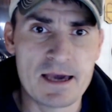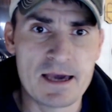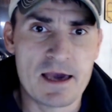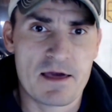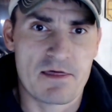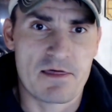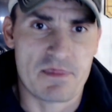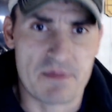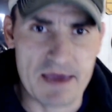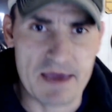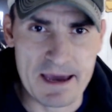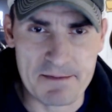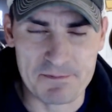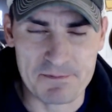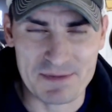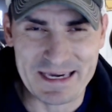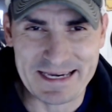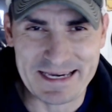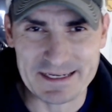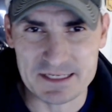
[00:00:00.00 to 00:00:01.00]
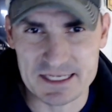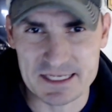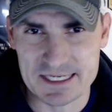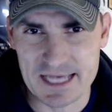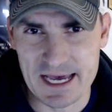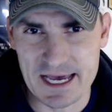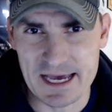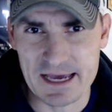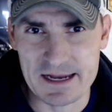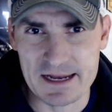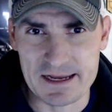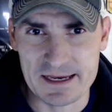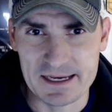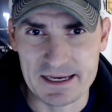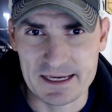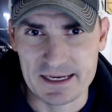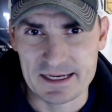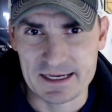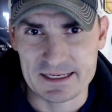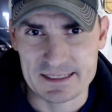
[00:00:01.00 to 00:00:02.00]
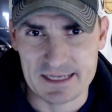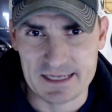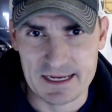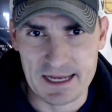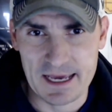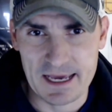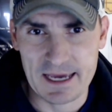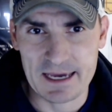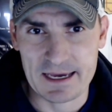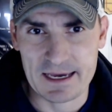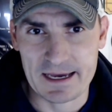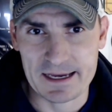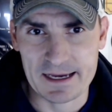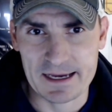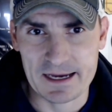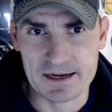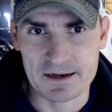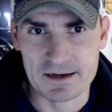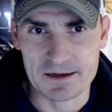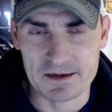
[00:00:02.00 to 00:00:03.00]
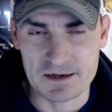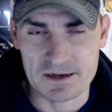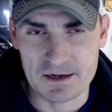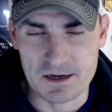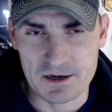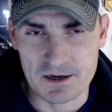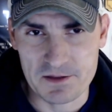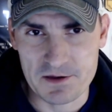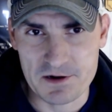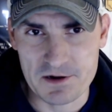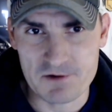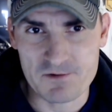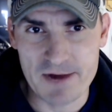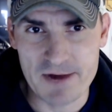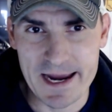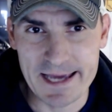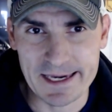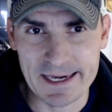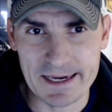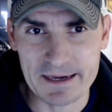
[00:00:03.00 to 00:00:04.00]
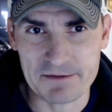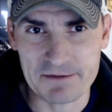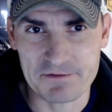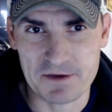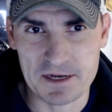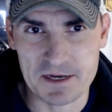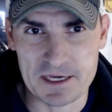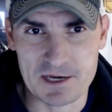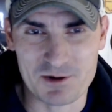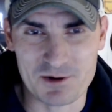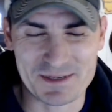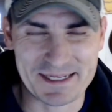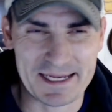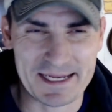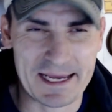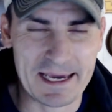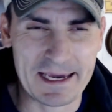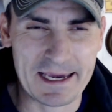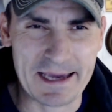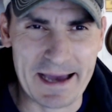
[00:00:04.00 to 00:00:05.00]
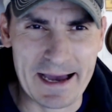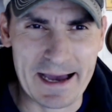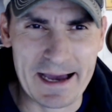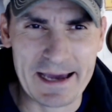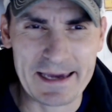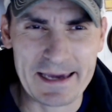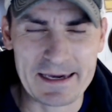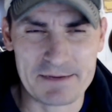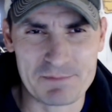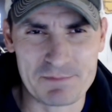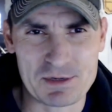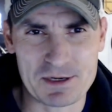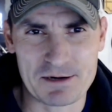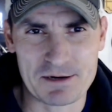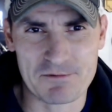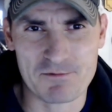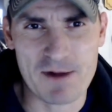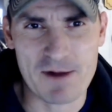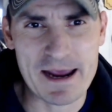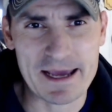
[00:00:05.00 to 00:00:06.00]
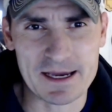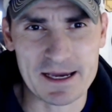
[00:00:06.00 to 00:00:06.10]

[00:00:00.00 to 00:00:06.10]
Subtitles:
That being said, today I got another ranking video. Today I am going to rank